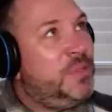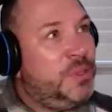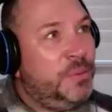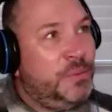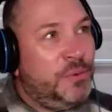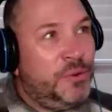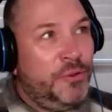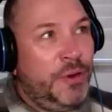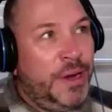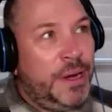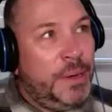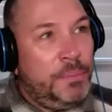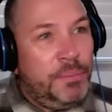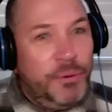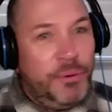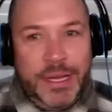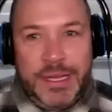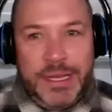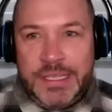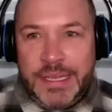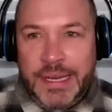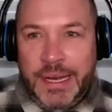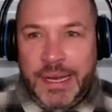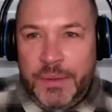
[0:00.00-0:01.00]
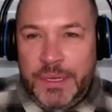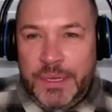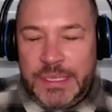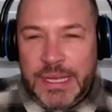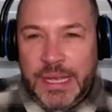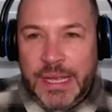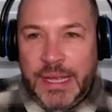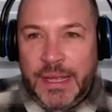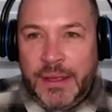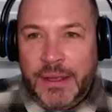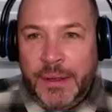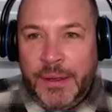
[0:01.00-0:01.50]
great prints, and it was
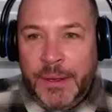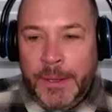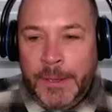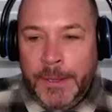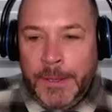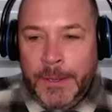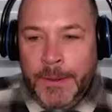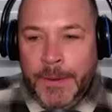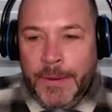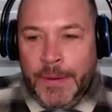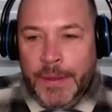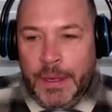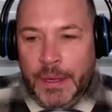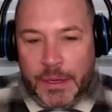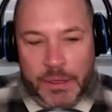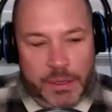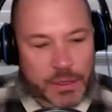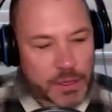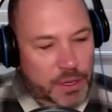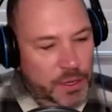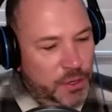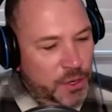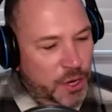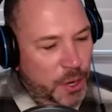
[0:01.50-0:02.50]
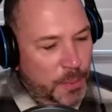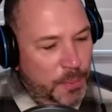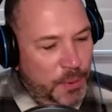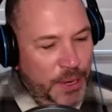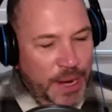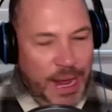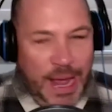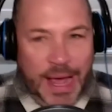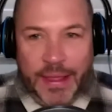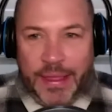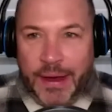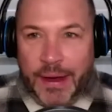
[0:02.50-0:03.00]
got to put it
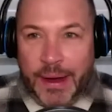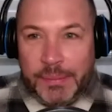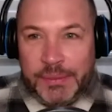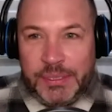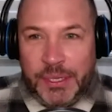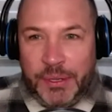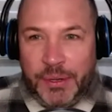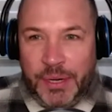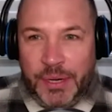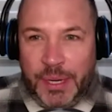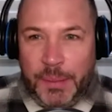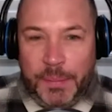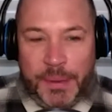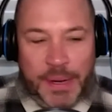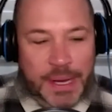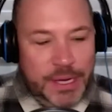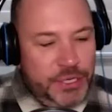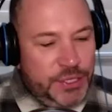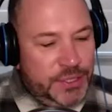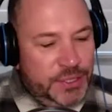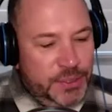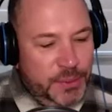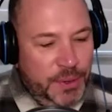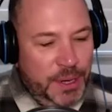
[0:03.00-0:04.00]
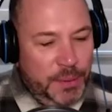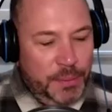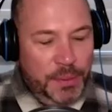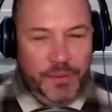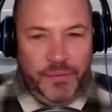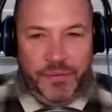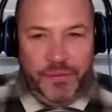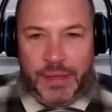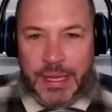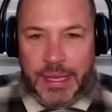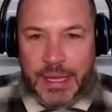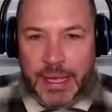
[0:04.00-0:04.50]
out there, absolutely pleasure to work
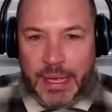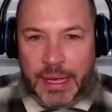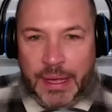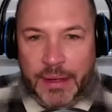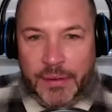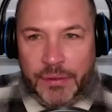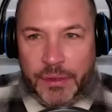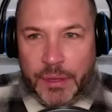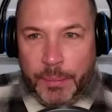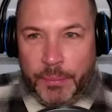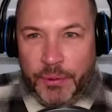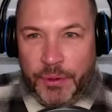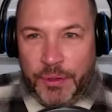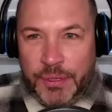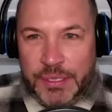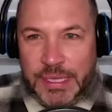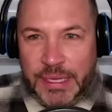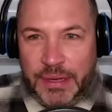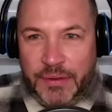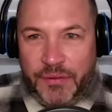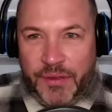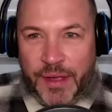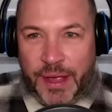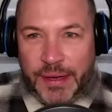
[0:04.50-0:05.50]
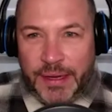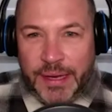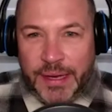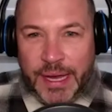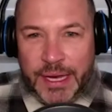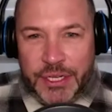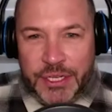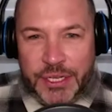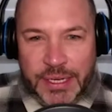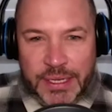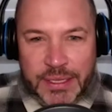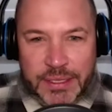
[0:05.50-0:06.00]
with the Bruce Lee
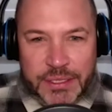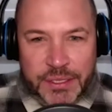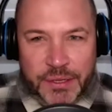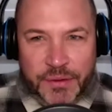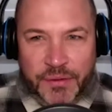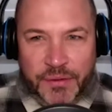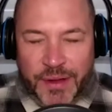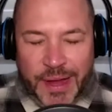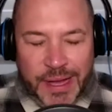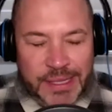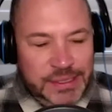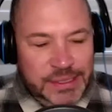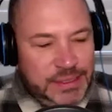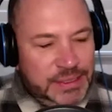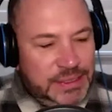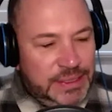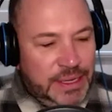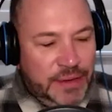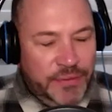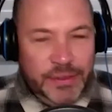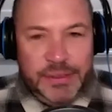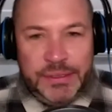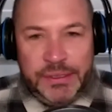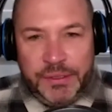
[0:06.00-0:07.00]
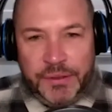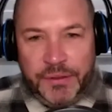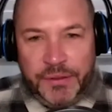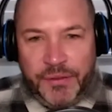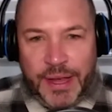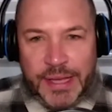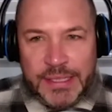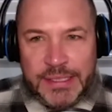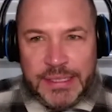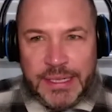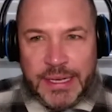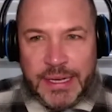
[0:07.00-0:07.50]
Foundation in 2007,
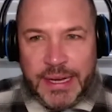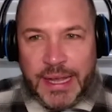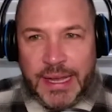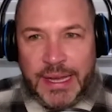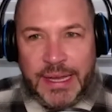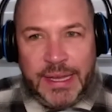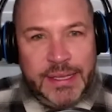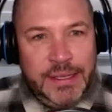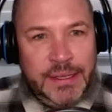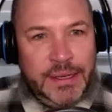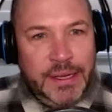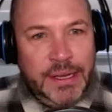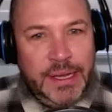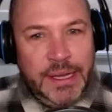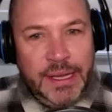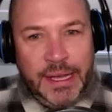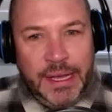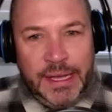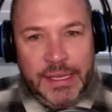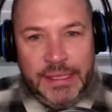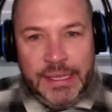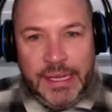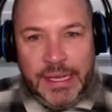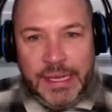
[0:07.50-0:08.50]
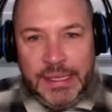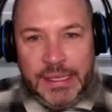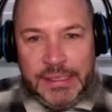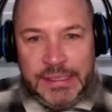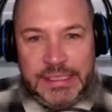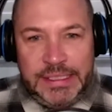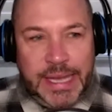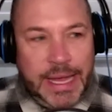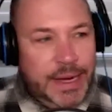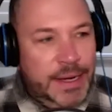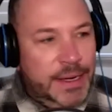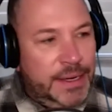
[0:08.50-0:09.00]
2008 and
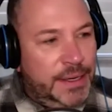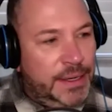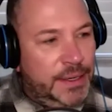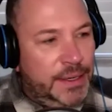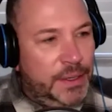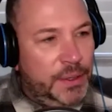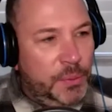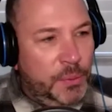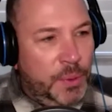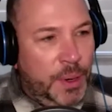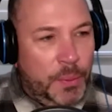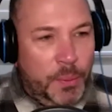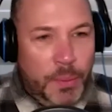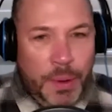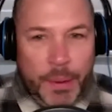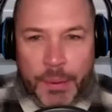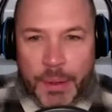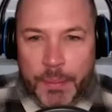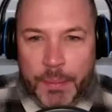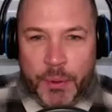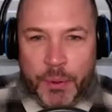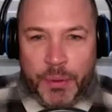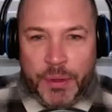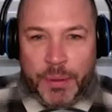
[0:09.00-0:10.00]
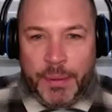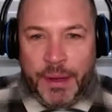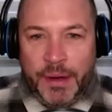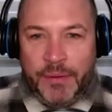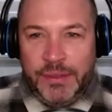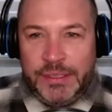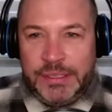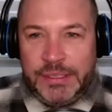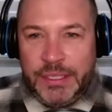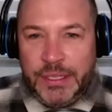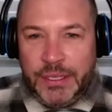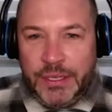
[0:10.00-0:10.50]
10 when we brought them
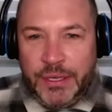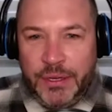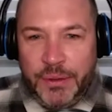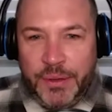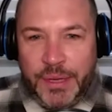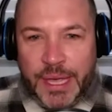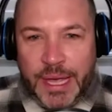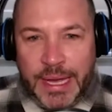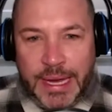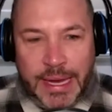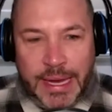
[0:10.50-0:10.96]
over to the UK.